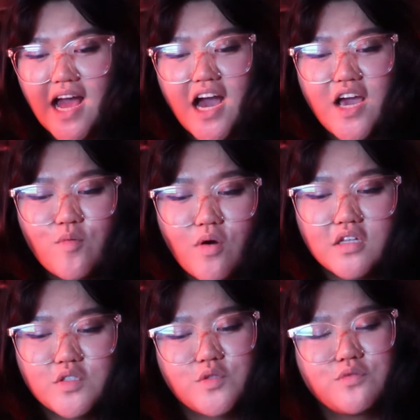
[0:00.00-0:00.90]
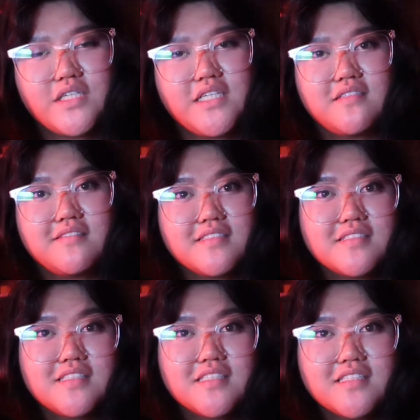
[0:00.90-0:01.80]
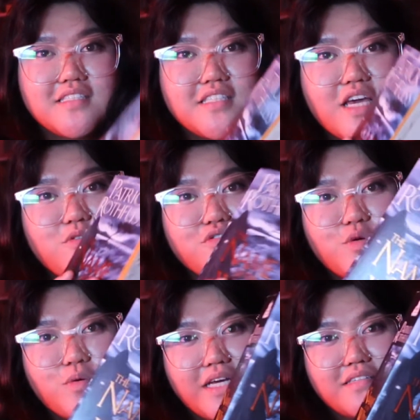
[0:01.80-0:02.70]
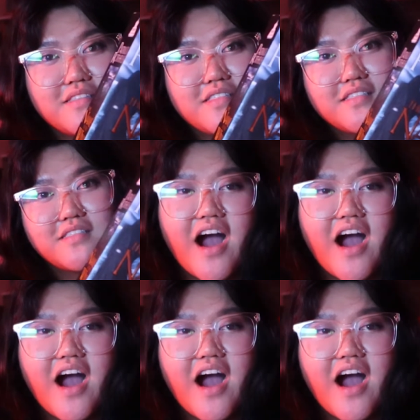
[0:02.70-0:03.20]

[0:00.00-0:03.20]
I want to read The Name of the Wind.